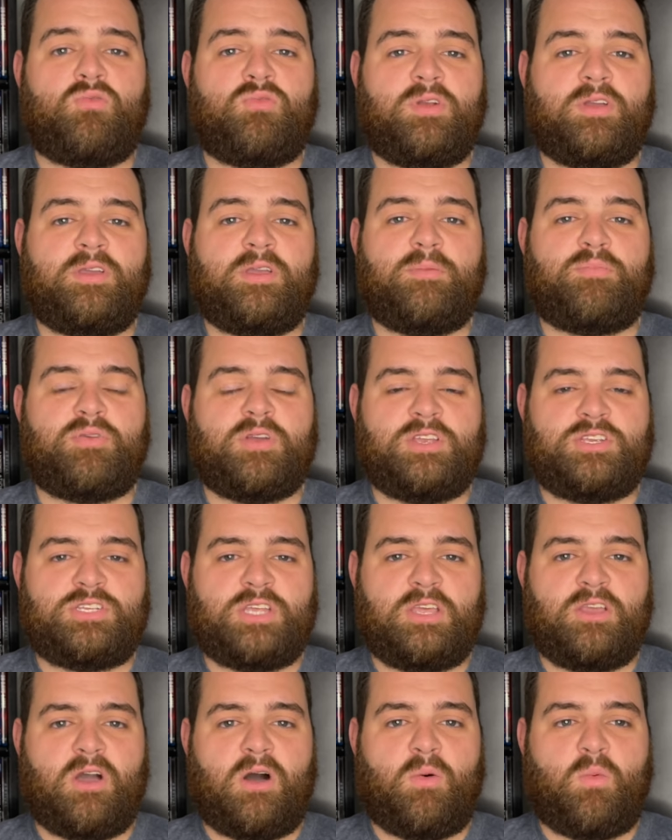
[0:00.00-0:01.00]
Really
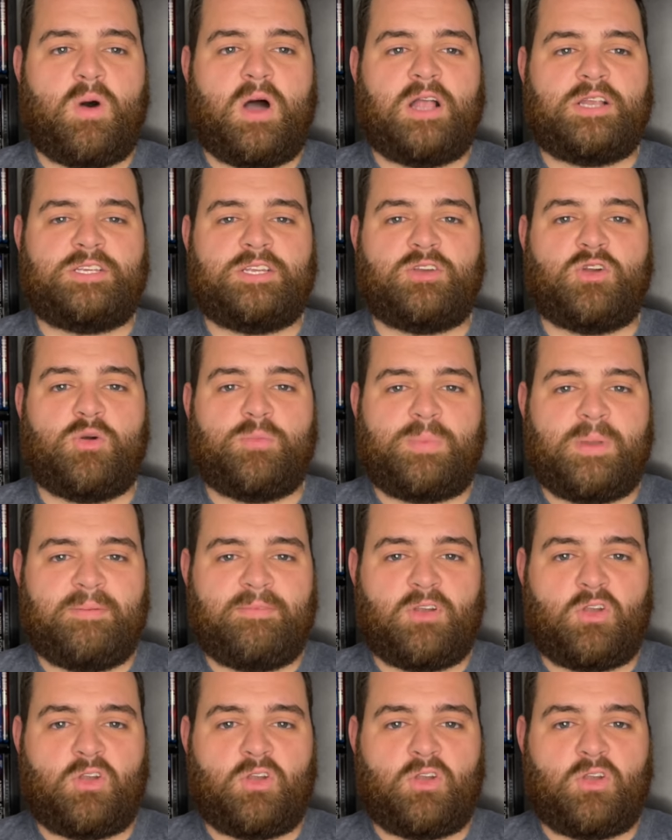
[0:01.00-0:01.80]
appreciate you all watching. Hope you have a